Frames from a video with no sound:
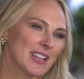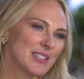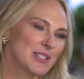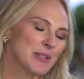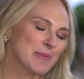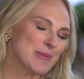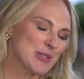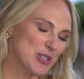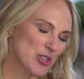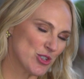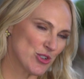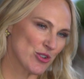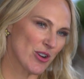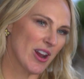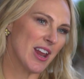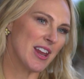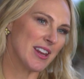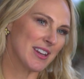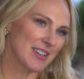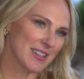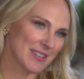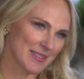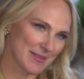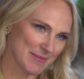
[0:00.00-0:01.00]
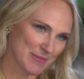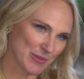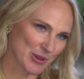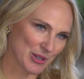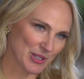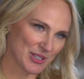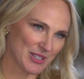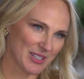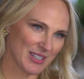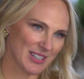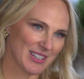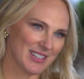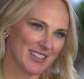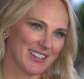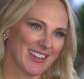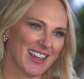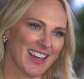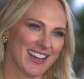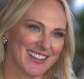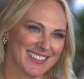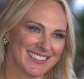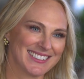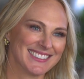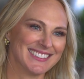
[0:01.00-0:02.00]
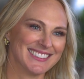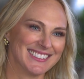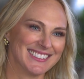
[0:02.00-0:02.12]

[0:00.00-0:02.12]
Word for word: not so much Drake, more sticking to that.